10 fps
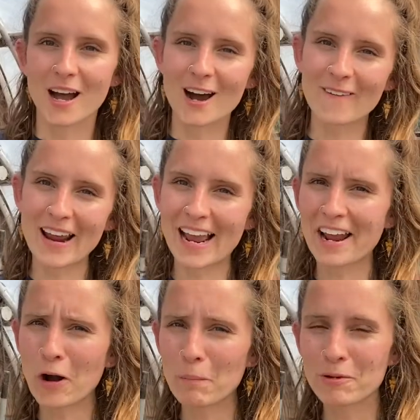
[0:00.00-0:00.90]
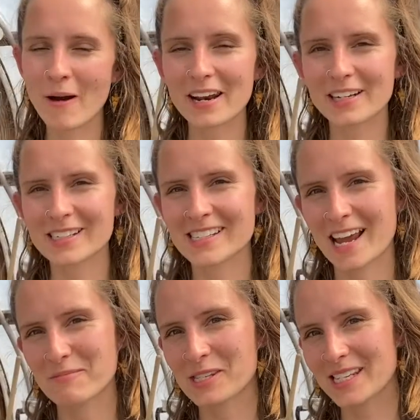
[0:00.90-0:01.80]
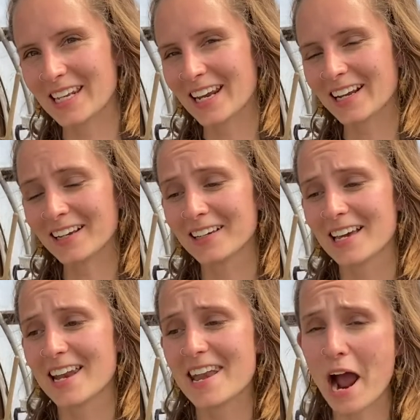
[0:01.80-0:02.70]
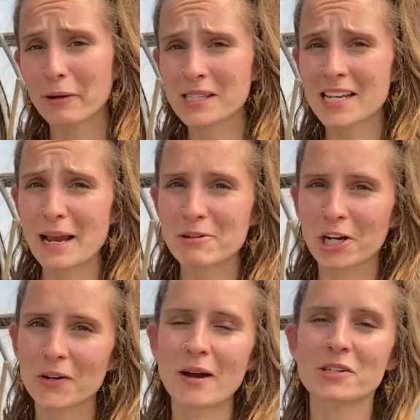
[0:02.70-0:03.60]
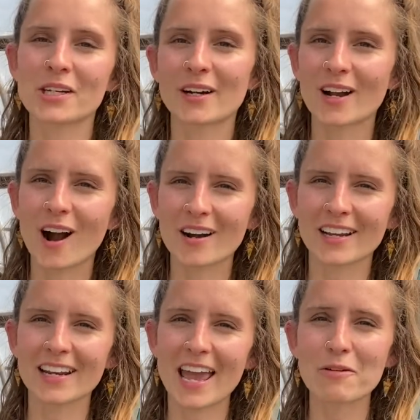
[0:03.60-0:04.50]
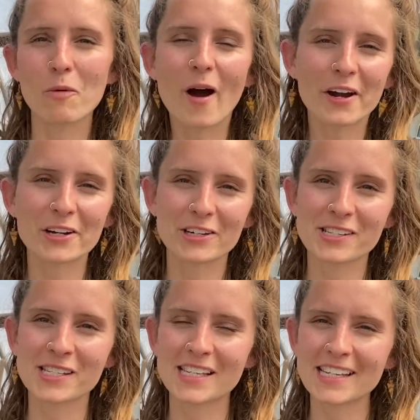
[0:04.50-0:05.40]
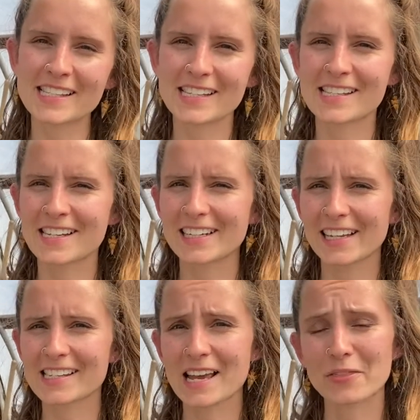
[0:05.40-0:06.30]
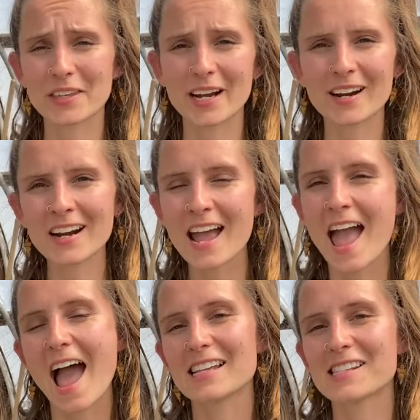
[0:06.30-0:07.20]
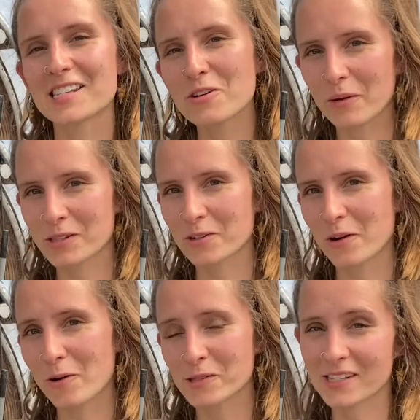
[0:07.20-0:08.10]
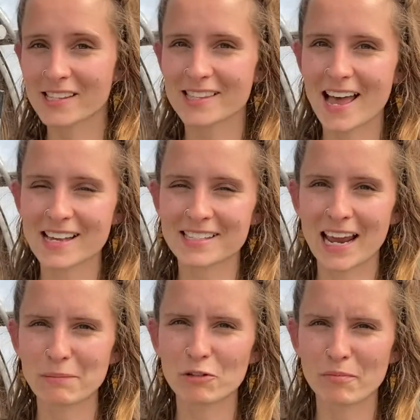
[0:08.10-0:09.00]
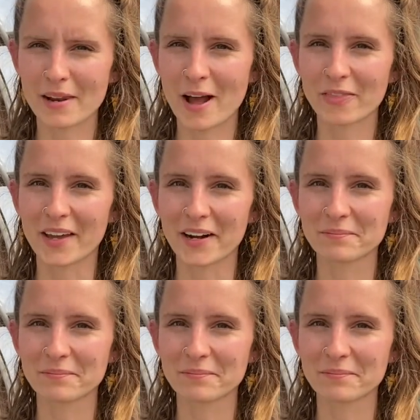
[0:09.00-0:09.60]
All right, I hope you had a good time seeding. Now it's time to go out to your garden and water your seeds and seedlings out there and see what's grown since last time you've been out there.